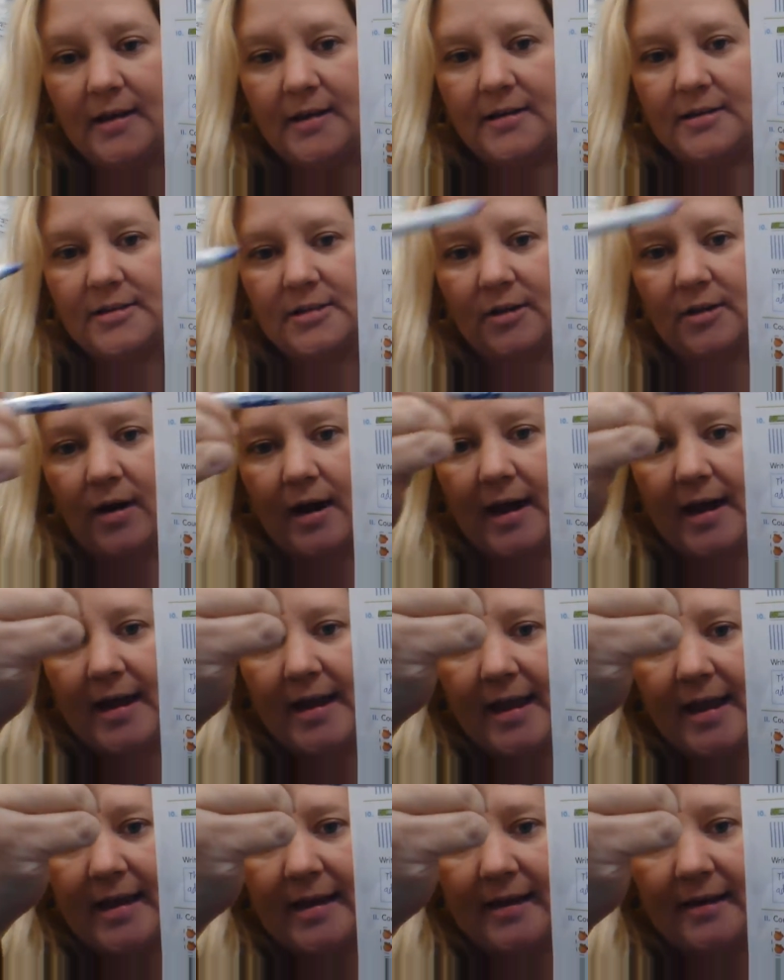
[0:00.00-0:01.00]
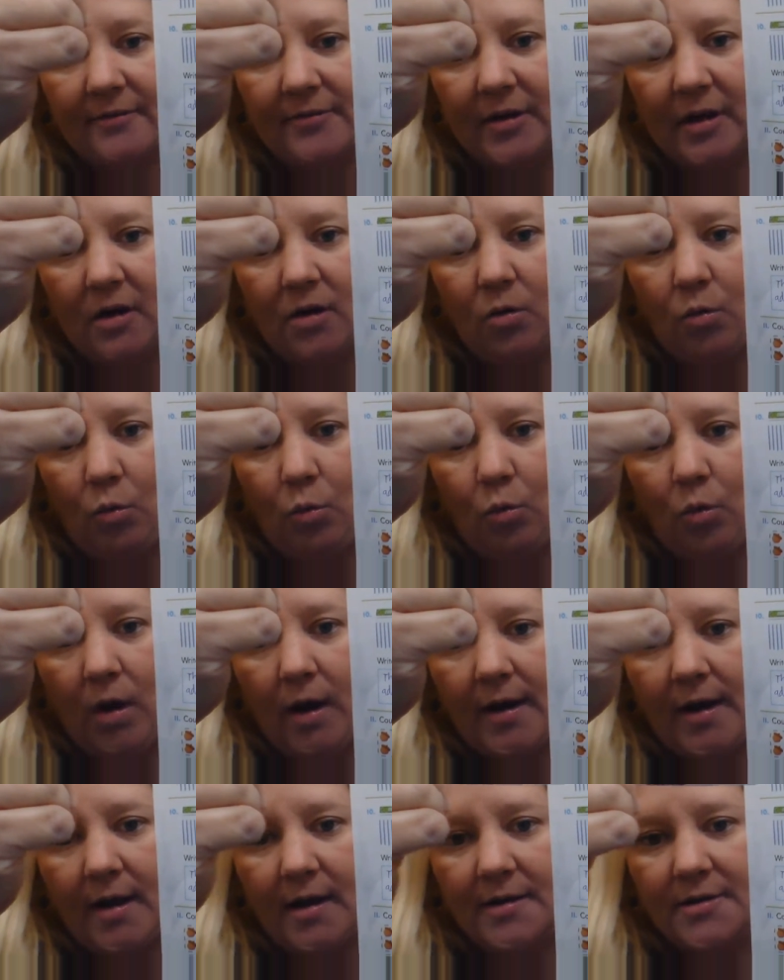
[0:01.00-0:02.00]
So I have
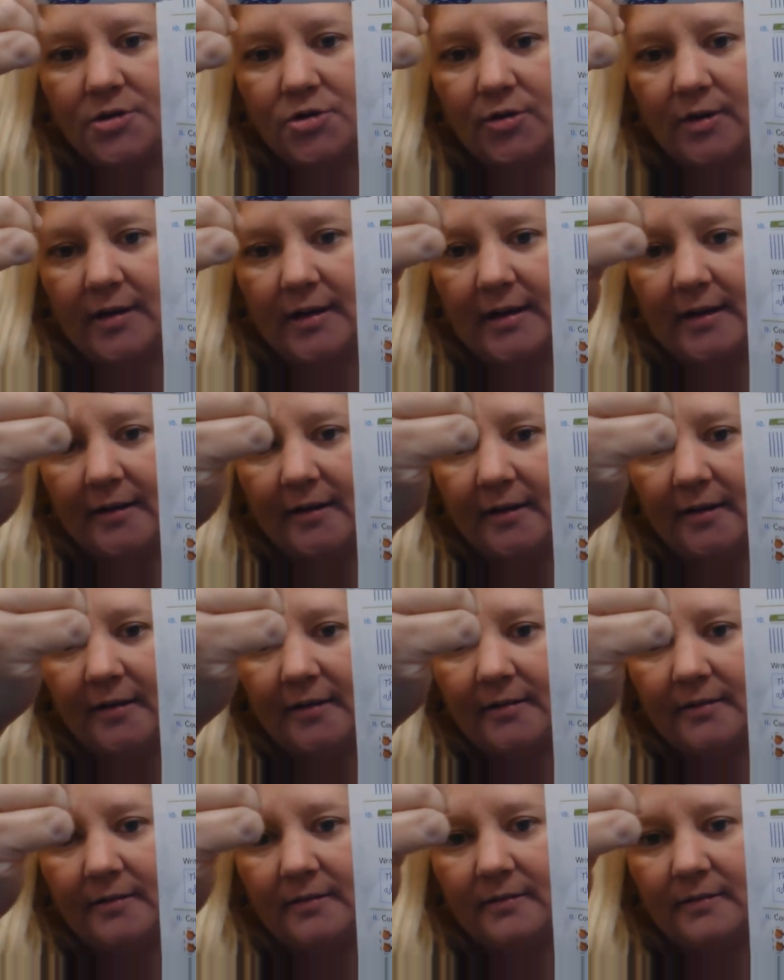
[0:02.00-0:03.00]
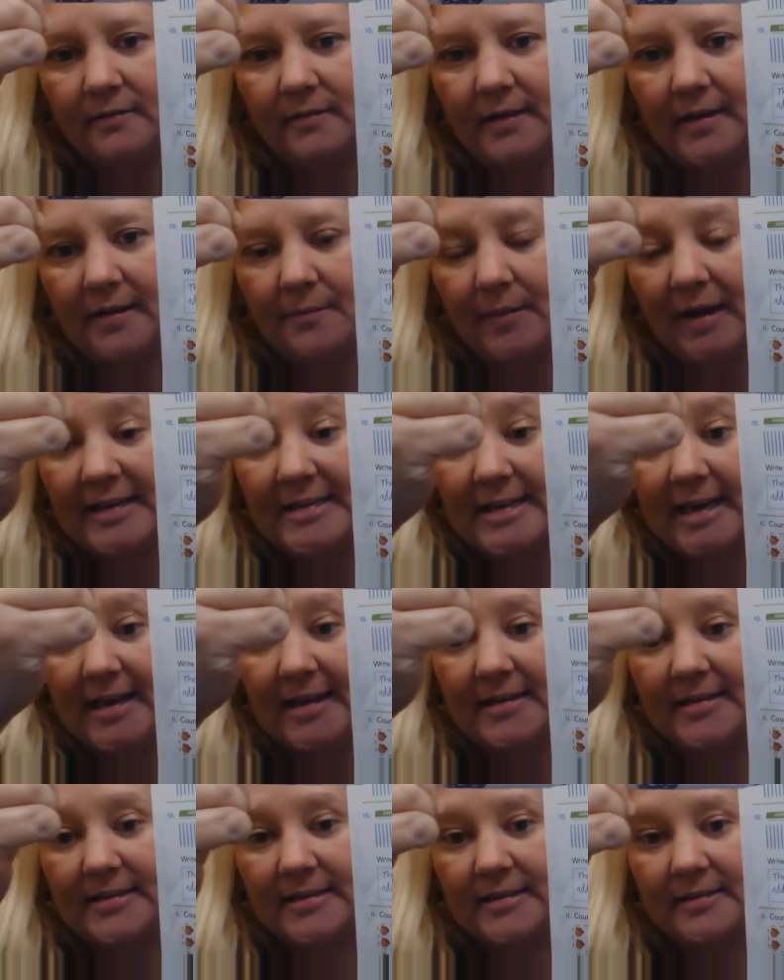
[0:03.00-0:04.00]
100 here in my
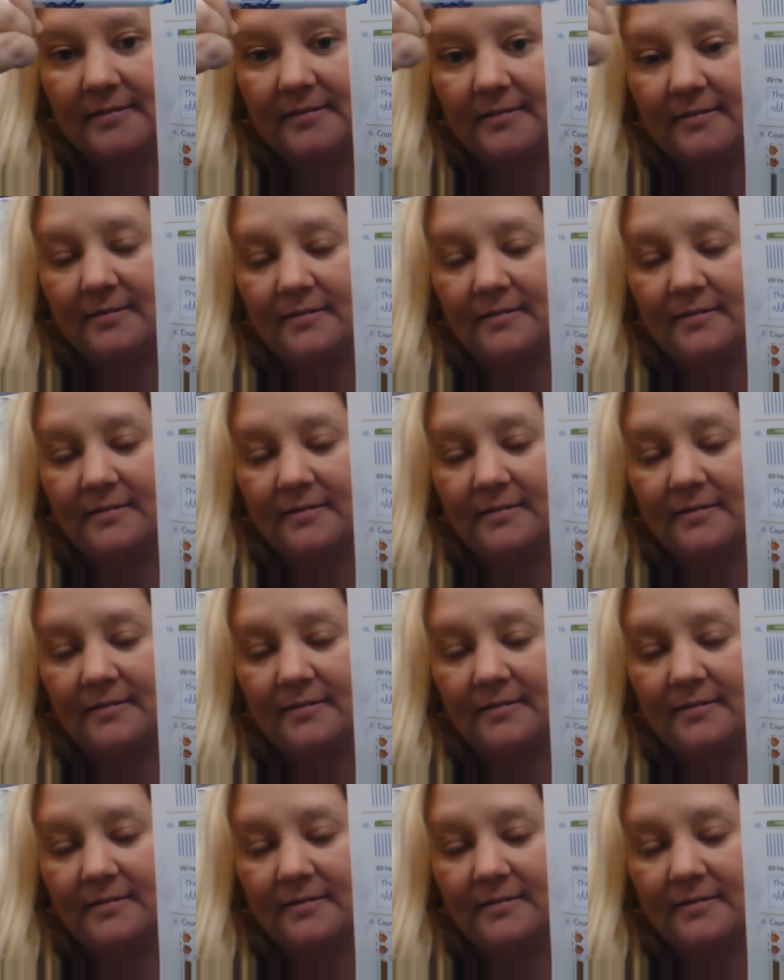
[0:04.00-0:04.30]
10s.